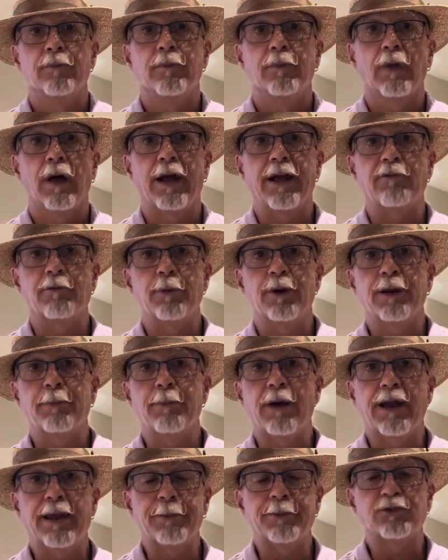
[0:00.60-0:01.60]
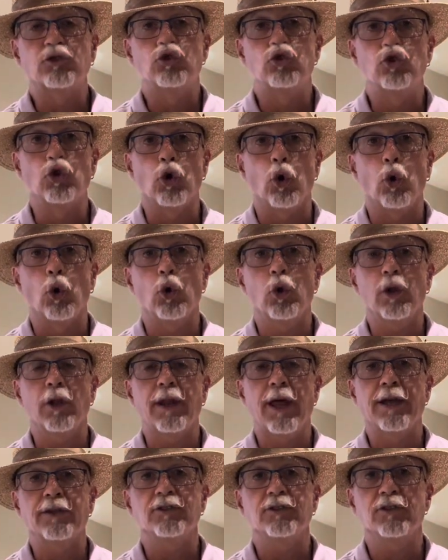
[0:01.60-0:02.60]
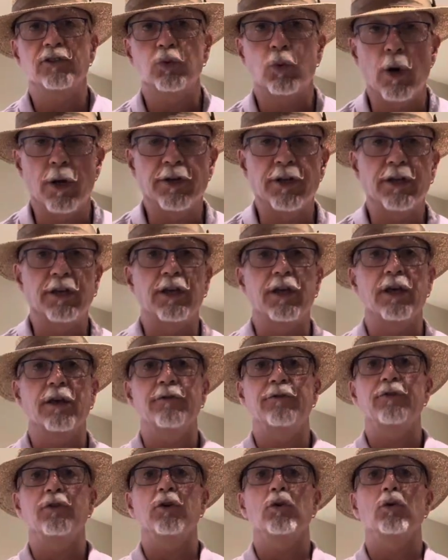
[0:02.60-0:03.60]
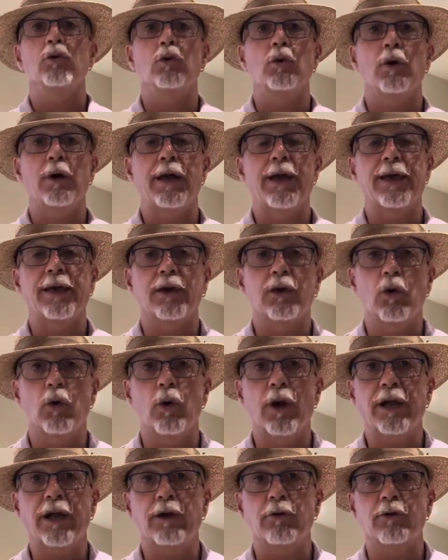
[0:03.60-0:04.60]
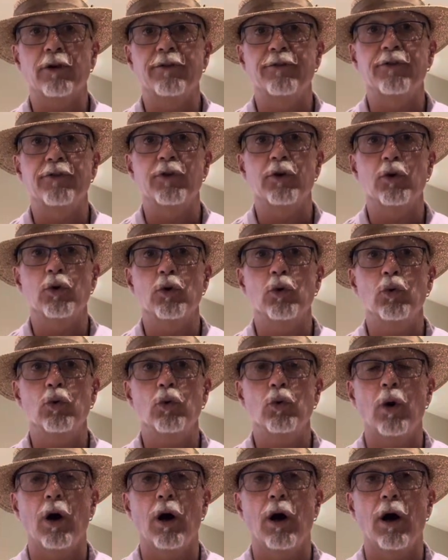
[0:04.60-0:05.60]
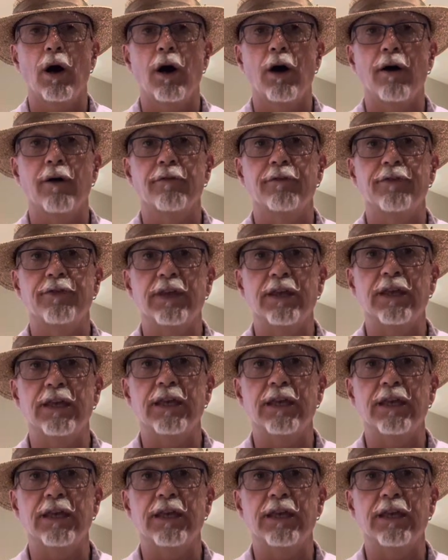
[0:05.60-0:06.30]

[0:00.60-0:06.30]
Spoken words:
Hi everybody, my name is Joel and I just wanted to give you a quick review of the